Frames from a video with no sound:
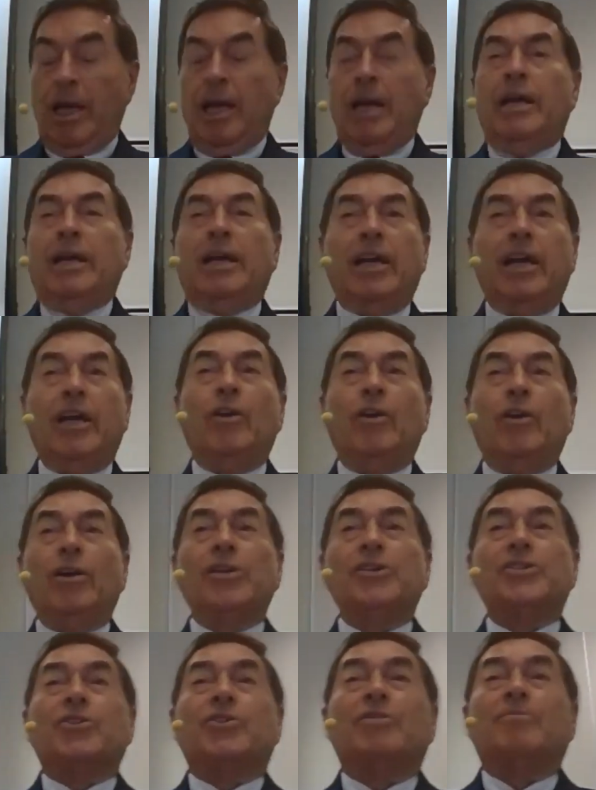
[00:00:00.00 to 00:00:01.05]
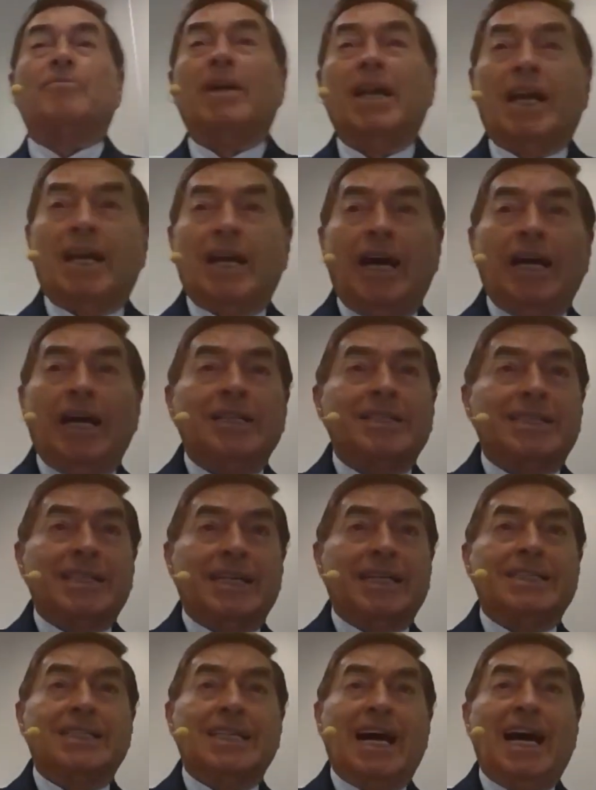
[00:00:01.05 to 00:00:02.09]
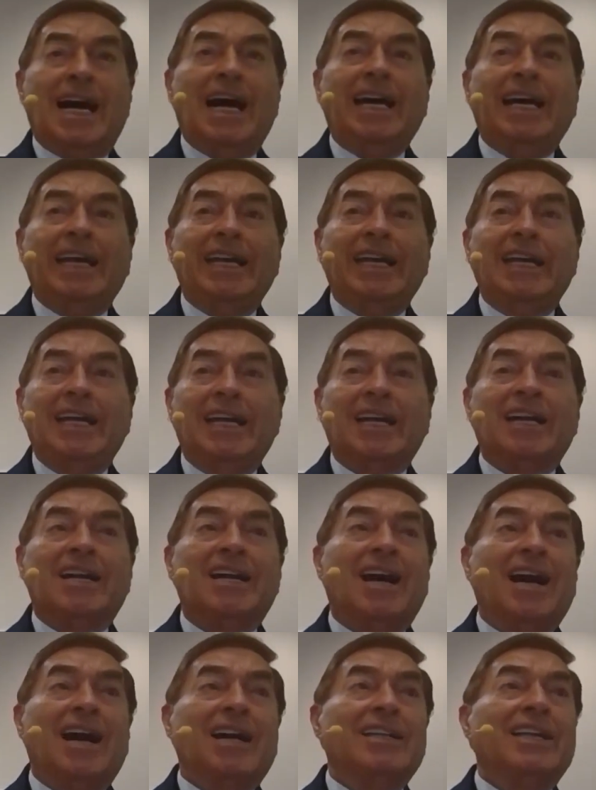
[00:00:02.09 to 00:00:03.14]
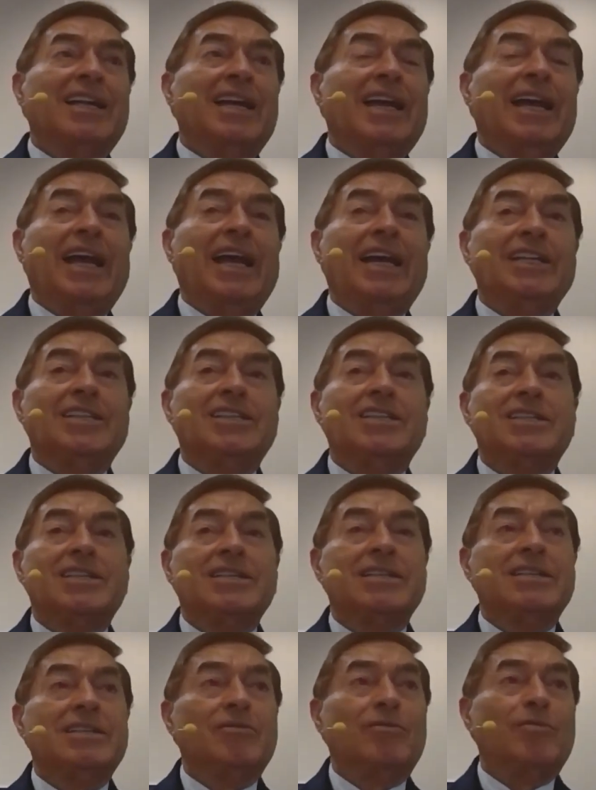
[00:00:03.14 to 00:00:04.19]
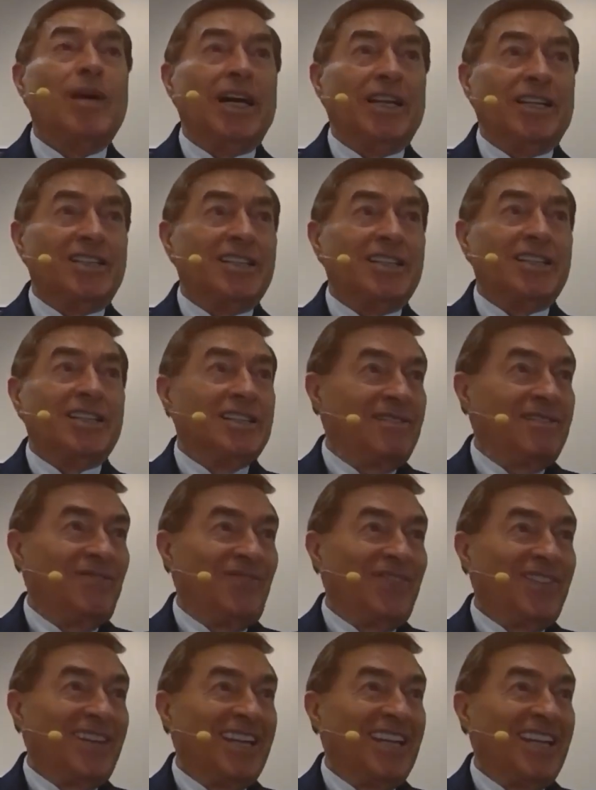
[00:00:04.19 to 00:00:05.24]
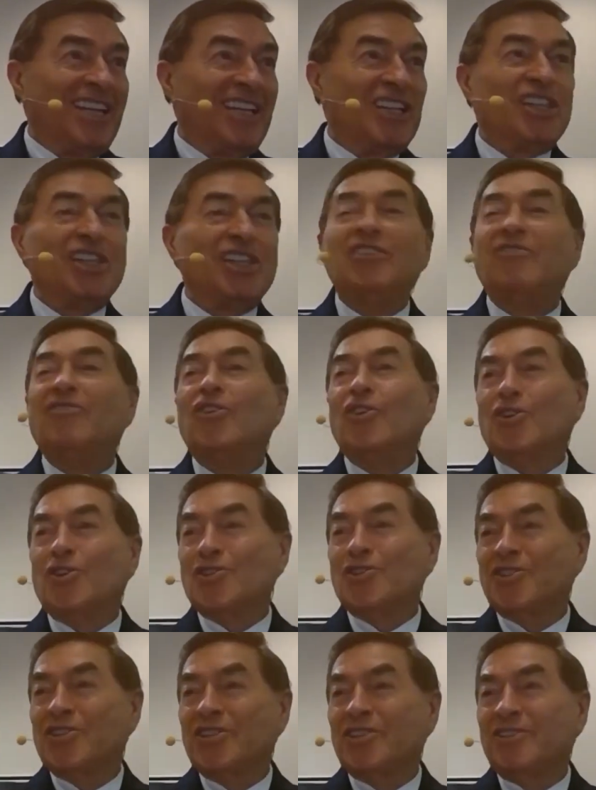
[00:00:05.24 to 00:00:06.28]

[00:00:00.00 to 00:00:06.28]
he also, Malachi says, I, God hates what? Divorce.